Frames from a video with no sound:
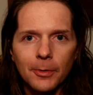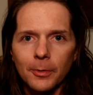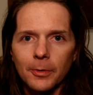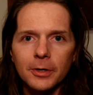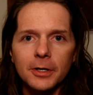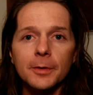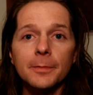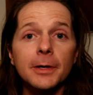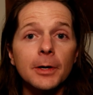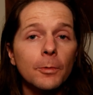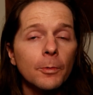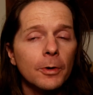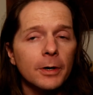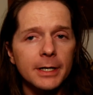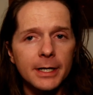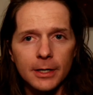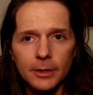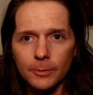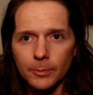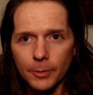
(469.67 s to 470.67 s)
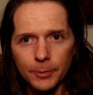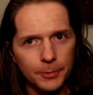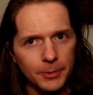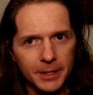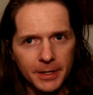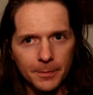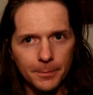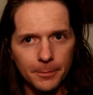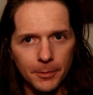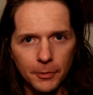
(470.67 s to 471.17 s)
Or it could be a workout quote or
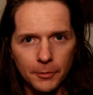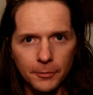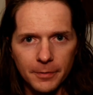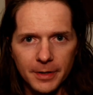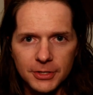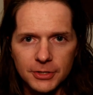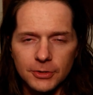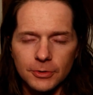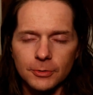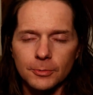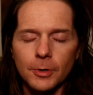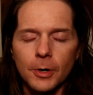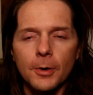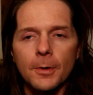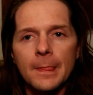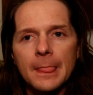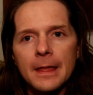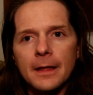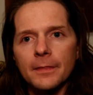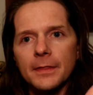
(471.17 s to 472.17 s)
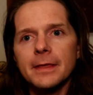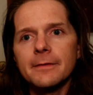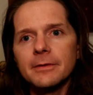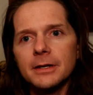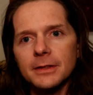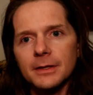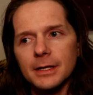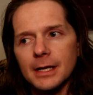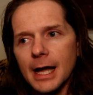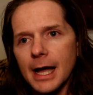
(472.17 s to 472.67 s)
any motivational quote. Leave it
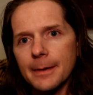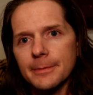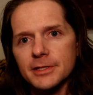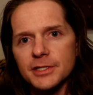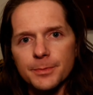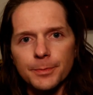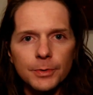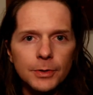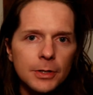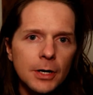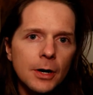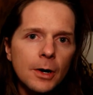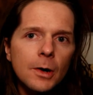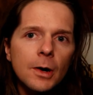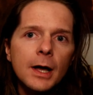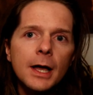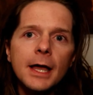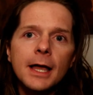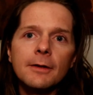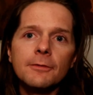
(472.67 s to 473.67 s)
in the comments below.